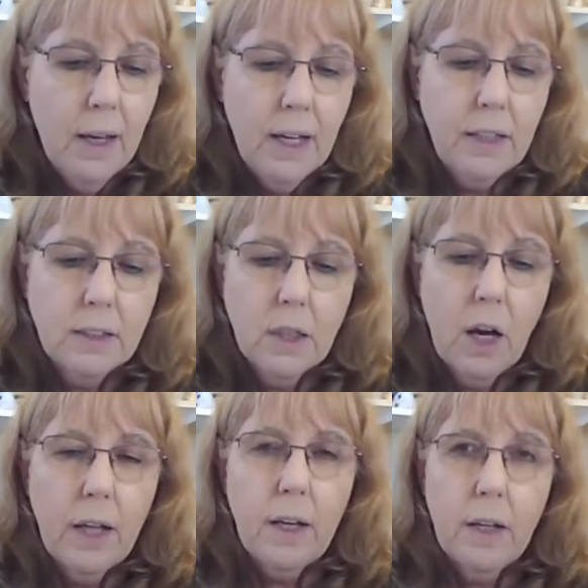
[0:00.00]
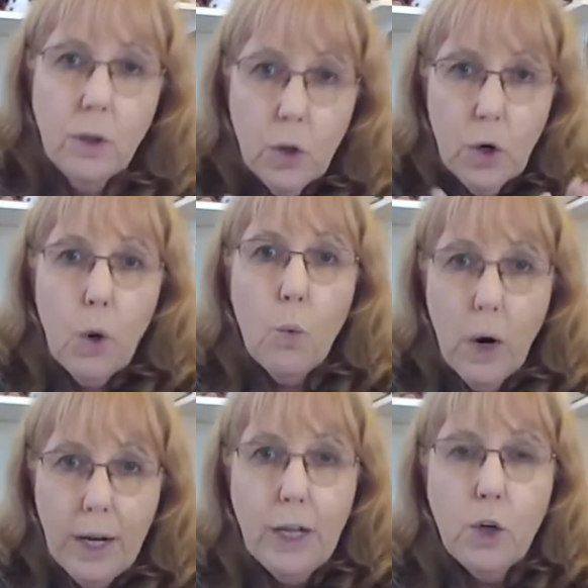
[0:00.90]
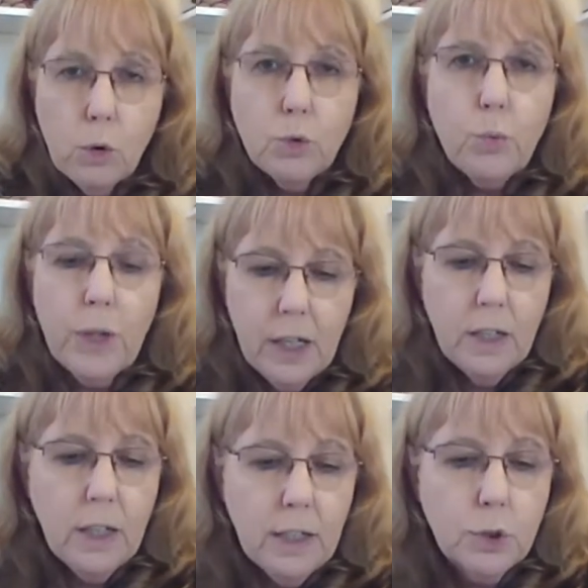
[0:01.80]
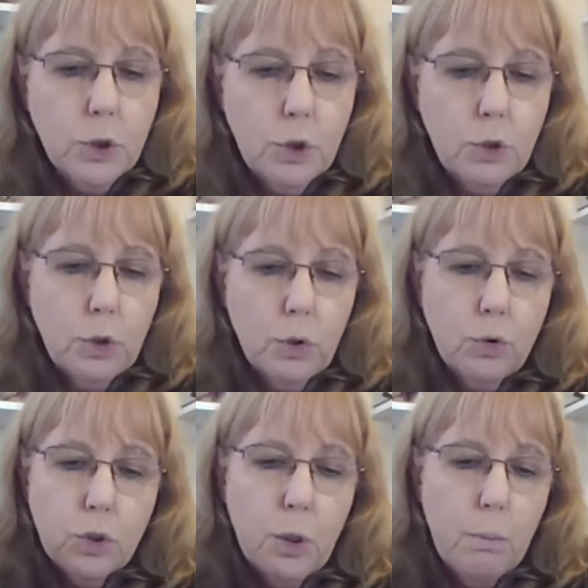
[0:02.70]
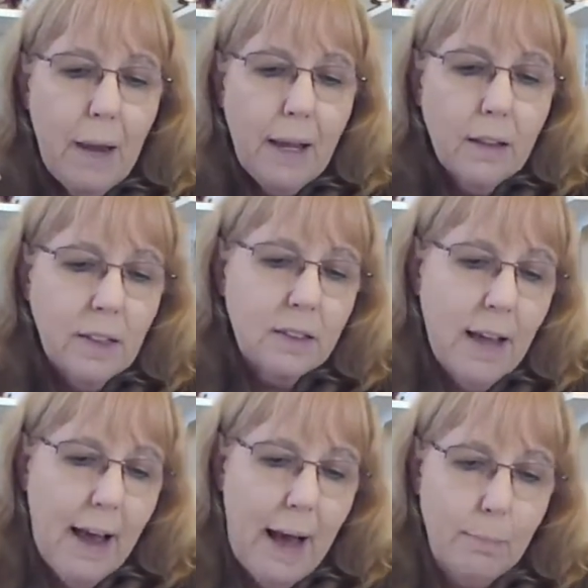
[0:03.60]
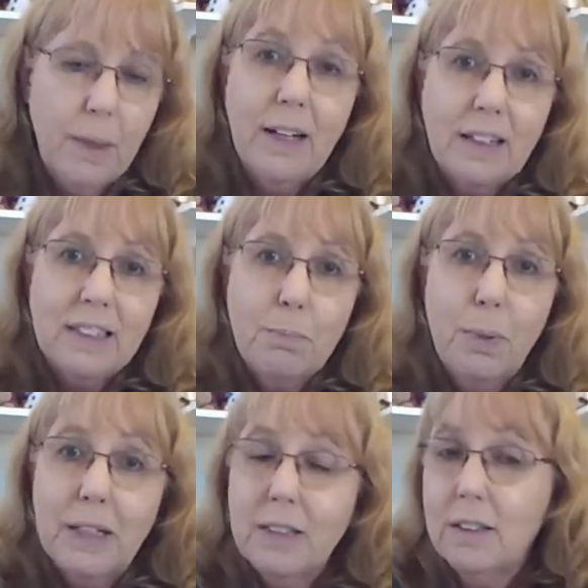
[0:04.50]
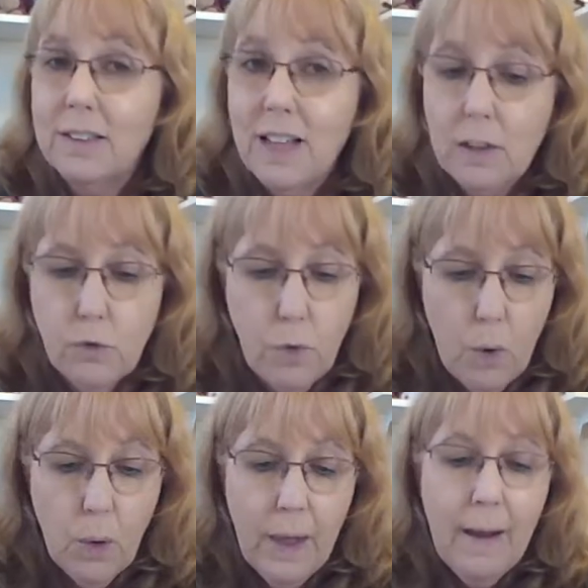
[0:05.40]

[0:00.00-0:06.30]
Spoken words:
He's got, you know, he knows what he needs to do to make this happen and be successful.